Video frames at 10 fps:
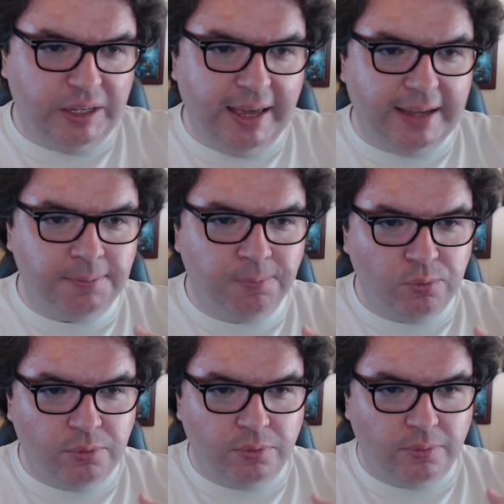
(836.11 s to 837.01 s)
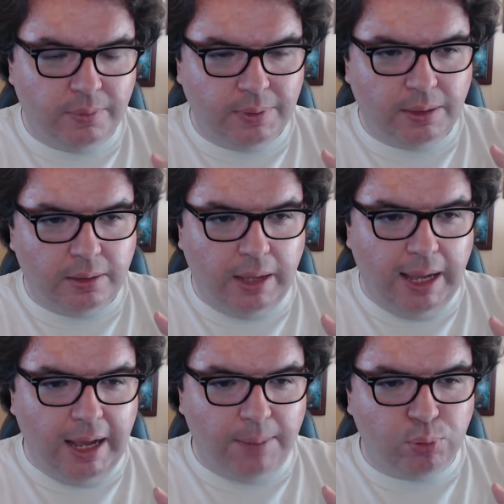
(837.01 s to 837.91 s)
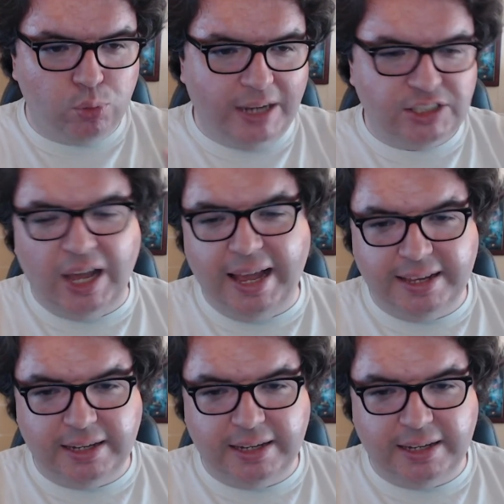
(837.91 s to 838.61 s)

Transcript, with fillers: get a price hike